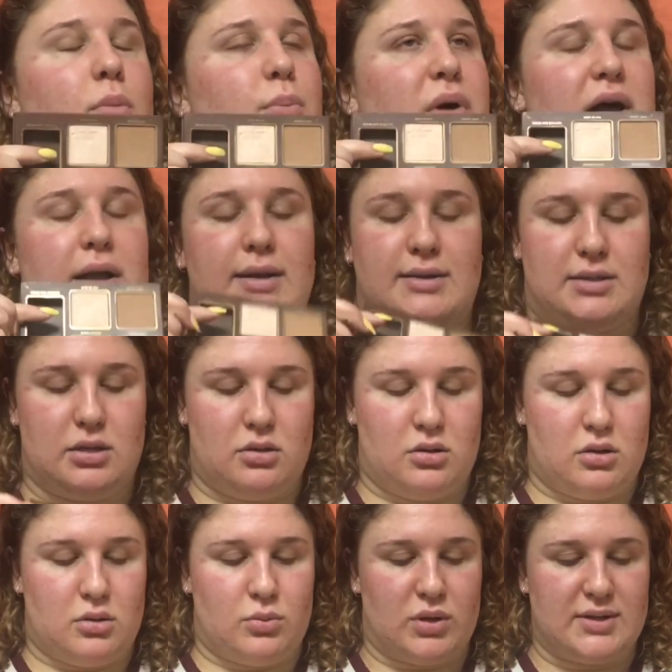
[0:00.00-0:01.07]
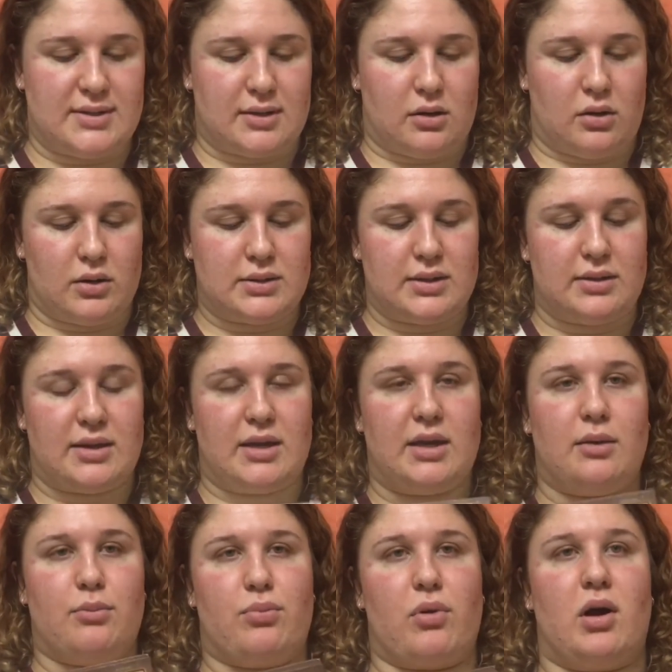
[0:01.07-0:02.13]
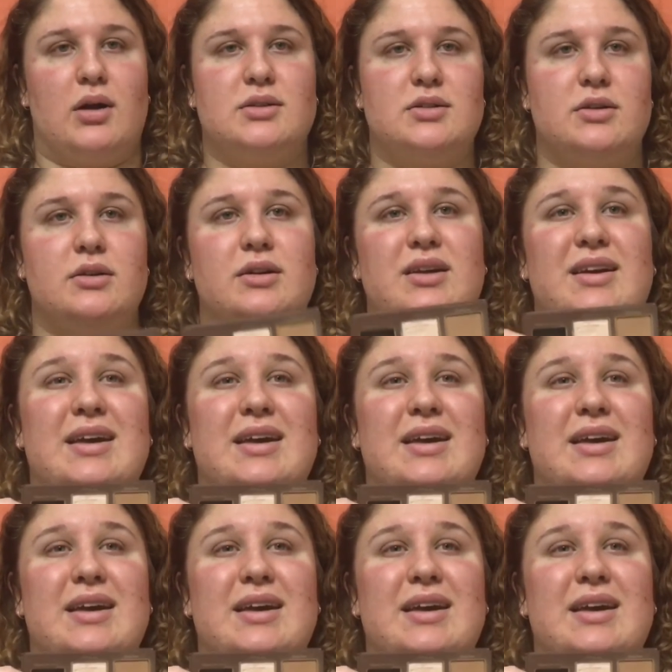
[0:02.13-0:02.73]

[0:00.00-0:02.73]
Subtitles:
But what is it called? The bronzer